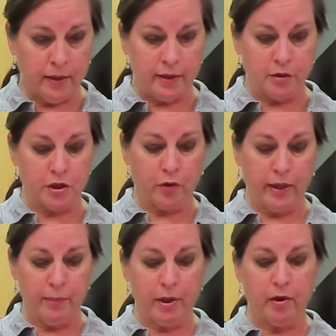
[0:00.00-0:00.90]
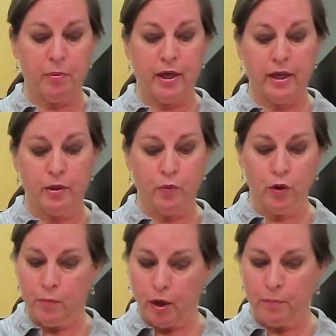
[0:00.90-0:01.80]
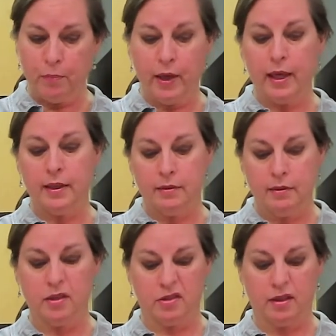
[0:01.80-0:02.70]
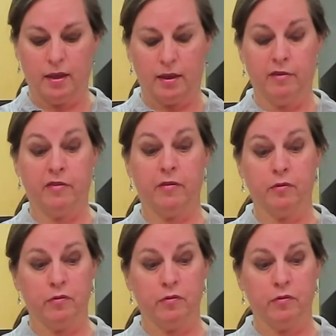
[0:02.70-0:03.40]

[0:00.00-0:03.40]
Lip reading: There's cranberry bread, rhubarb bread. There's a lot of